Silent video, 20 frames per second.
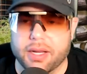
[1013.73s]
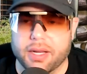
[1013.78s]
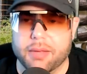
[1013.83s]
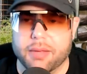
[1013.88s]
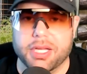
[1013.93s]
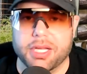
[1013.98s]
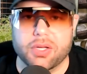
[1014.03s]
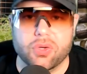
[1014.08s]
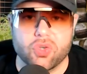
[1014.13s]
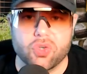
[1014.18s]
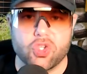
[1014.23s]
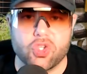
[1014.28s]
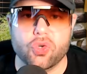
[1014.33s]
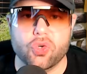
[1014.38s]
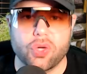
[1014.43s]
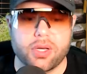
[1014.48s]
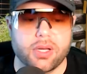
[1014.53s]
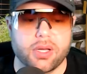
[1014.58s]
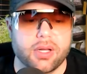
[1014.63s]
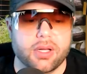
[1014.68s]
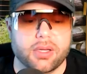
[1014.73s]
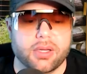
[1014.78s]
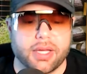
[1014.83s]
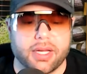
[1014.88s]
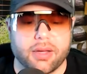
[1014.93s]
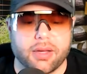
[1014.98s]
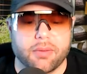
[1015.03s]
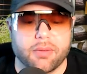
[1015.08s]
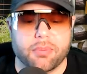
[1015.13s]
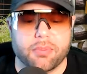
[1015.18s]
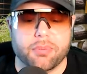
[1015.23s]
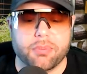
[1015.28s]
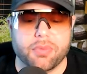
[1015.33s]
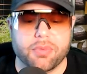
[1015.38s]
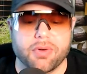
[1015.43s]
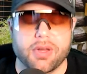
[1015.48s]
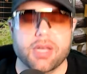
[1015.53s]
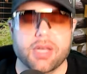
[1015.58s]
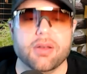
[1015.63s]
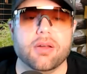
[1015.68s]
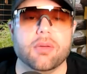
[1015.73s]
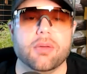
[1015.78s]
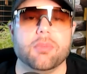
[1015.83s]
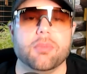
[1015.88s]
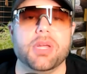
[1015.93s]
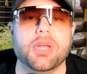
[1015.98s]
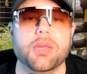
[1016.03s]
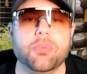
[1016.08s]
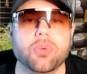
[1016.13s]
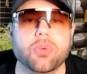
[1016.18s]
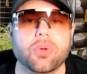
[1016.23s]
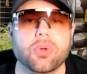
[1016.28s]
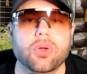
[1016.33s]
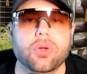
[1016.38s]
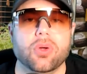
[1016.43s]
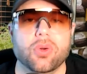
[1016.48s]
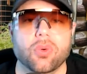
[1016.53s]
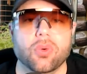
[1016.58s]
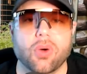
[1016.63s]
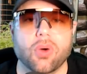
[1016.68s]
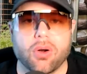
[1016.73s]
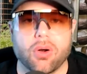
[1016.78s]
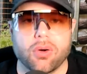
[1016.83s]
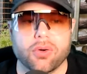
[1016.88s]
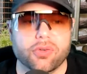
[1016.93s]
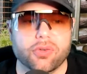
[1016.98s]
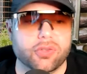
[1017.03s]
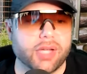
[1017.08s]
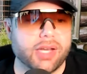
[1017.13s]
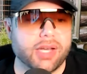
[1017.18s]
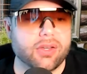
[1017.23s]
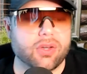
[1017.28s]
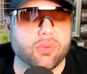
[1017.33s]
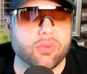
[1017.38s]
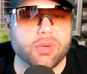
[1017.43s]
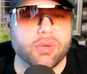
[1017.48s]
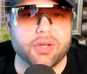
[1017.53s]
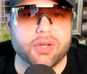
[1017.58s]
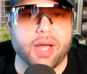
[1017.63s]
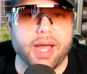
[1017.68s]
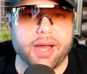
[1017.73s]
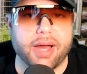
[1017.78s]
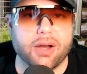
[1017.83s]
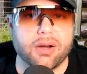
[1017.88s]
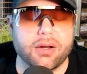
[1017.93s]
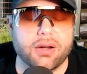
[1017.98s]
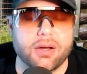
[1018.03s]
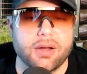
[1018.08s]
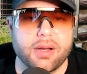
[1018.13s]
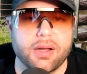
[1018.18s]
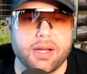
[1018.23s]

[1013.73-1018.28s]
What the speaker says: I mean, you should, like, people who are set to retire